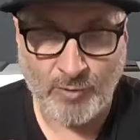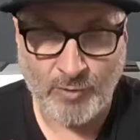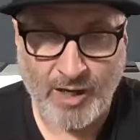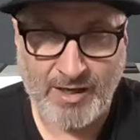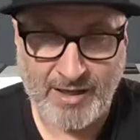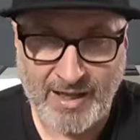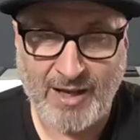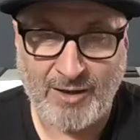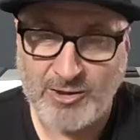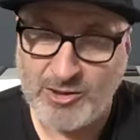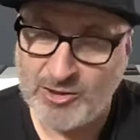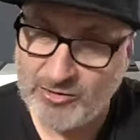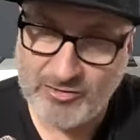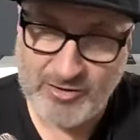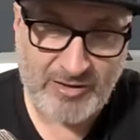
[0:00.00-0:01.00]
right now. You
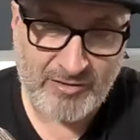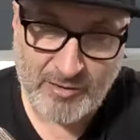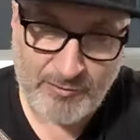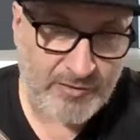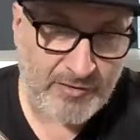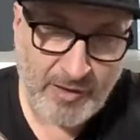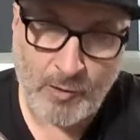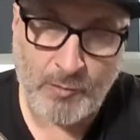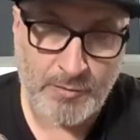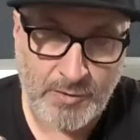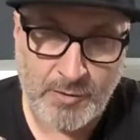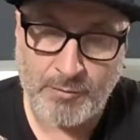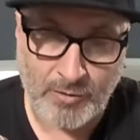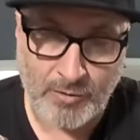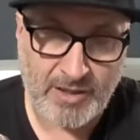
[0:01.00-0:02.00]
just need something to help
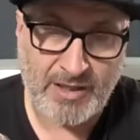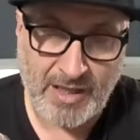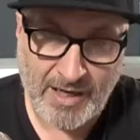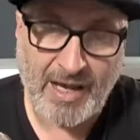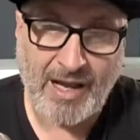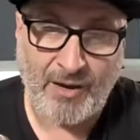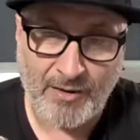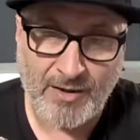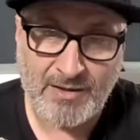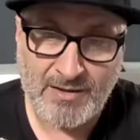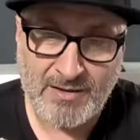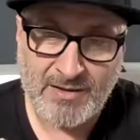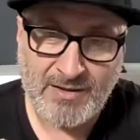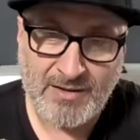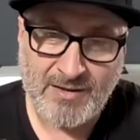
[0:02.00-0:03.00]
you bring that out.
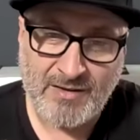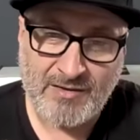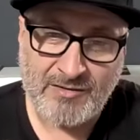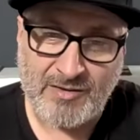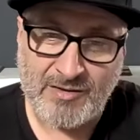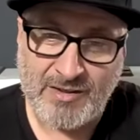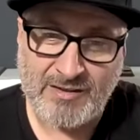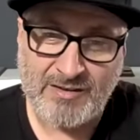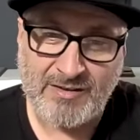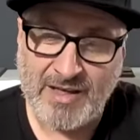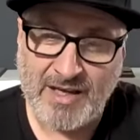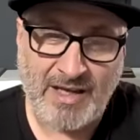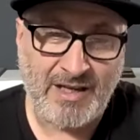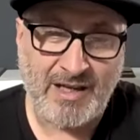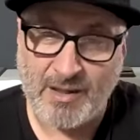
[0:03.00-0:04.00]
So this thing
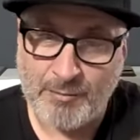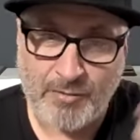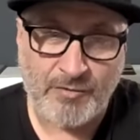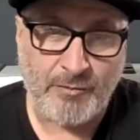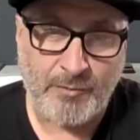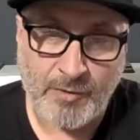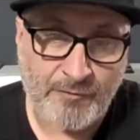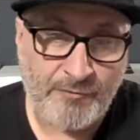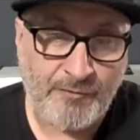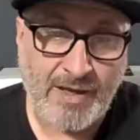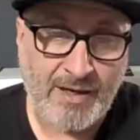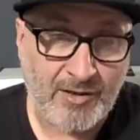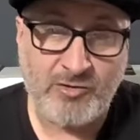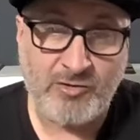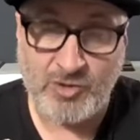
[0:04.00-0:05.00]
ain't going to
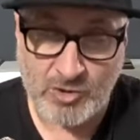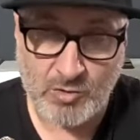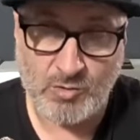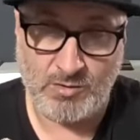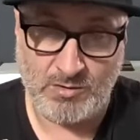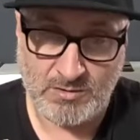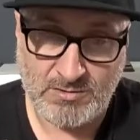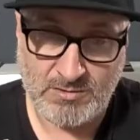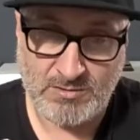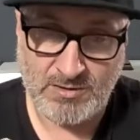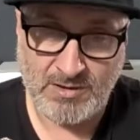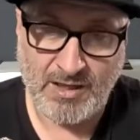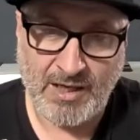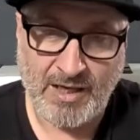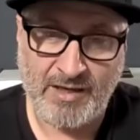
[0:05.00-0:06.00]
perfect you,
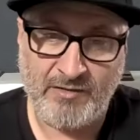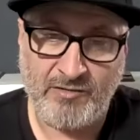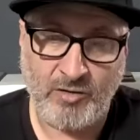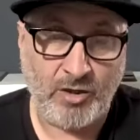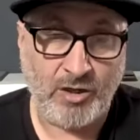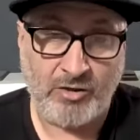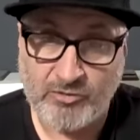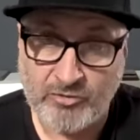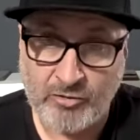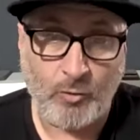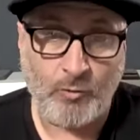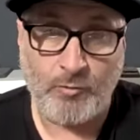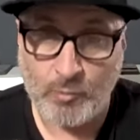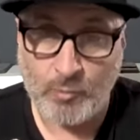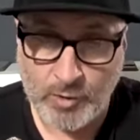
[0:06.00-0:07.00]
and it's not going to
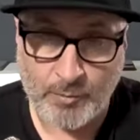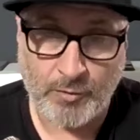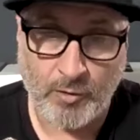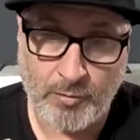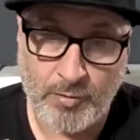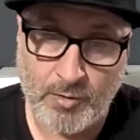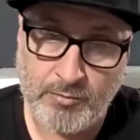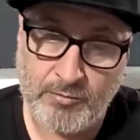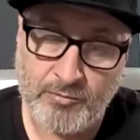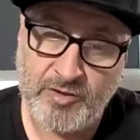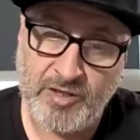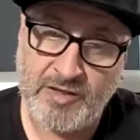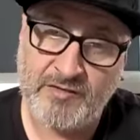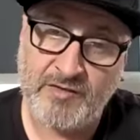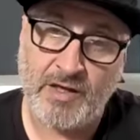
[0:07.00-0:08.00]
solve all your problems.
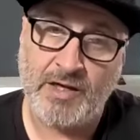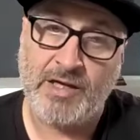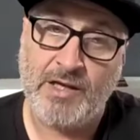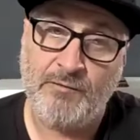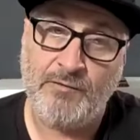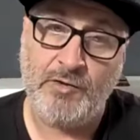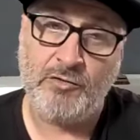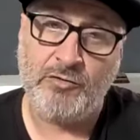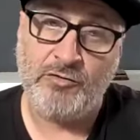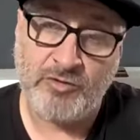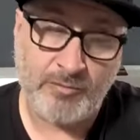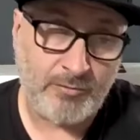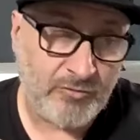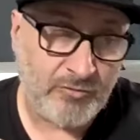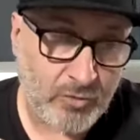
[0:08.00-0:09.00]
It's going to give you
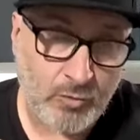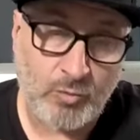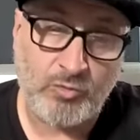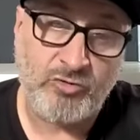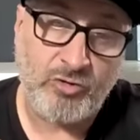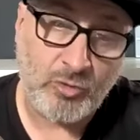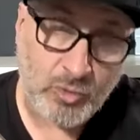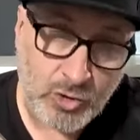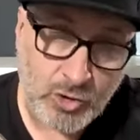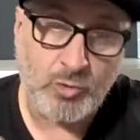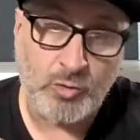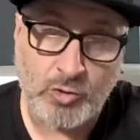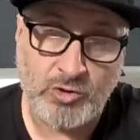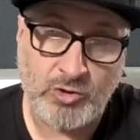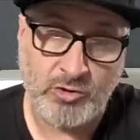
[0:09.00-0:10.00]
some tools so you
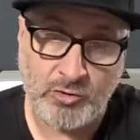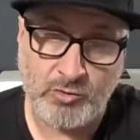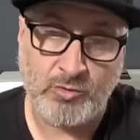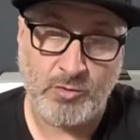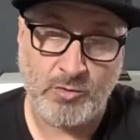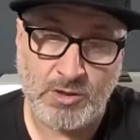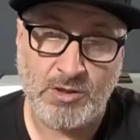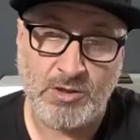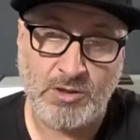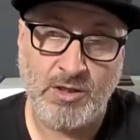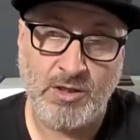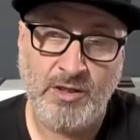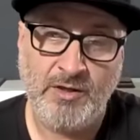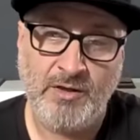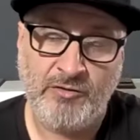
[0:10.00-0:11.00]
can do the work.
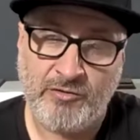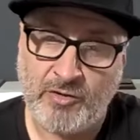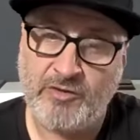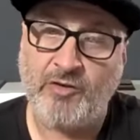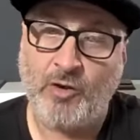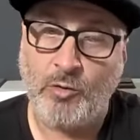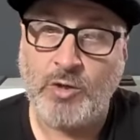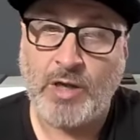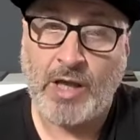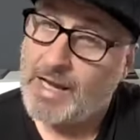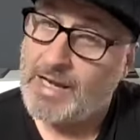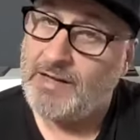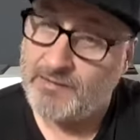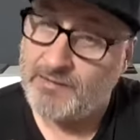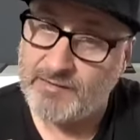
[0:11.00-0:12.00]
So it's
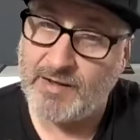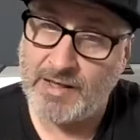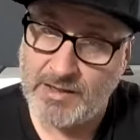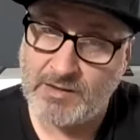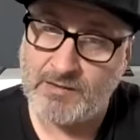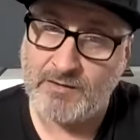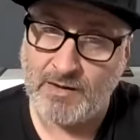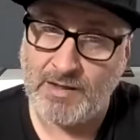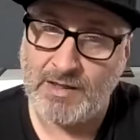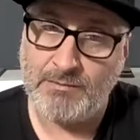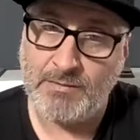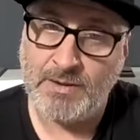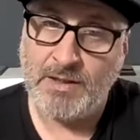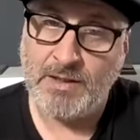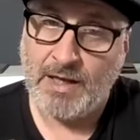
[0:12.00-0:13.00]
okay to take your time
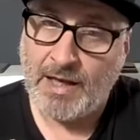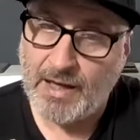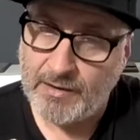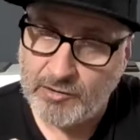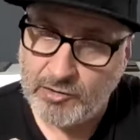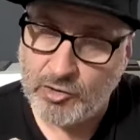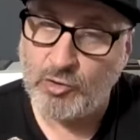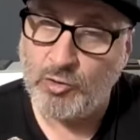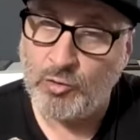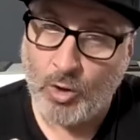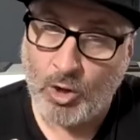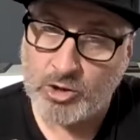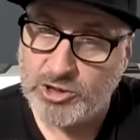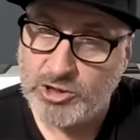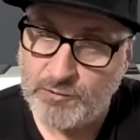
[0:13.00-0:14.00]
and do
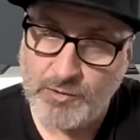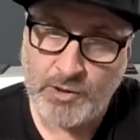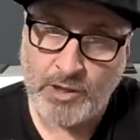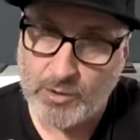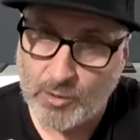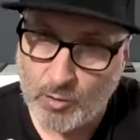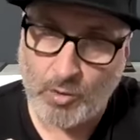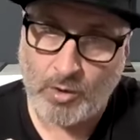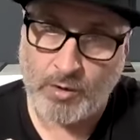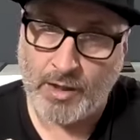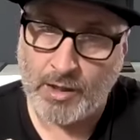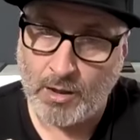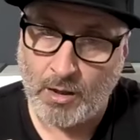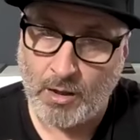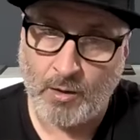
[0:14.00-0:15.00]
watch if you get caught on
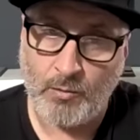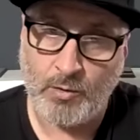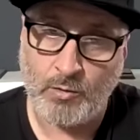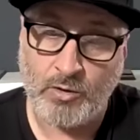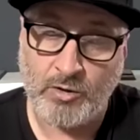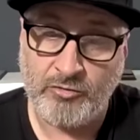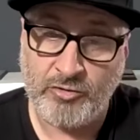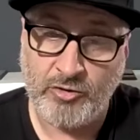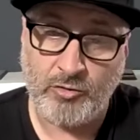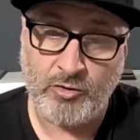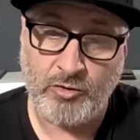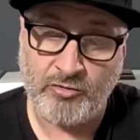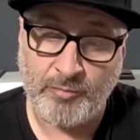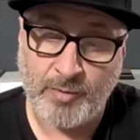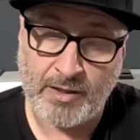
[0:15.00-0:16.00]
that cartwheel, because you
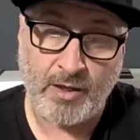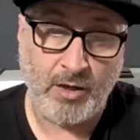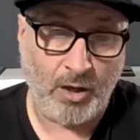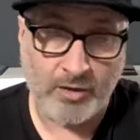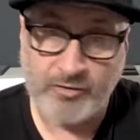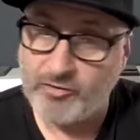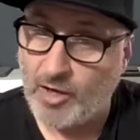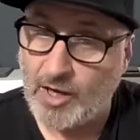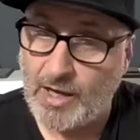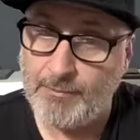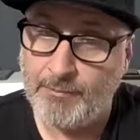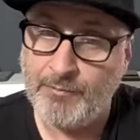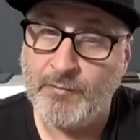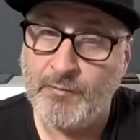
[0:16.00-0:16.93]
can spend a lot of time,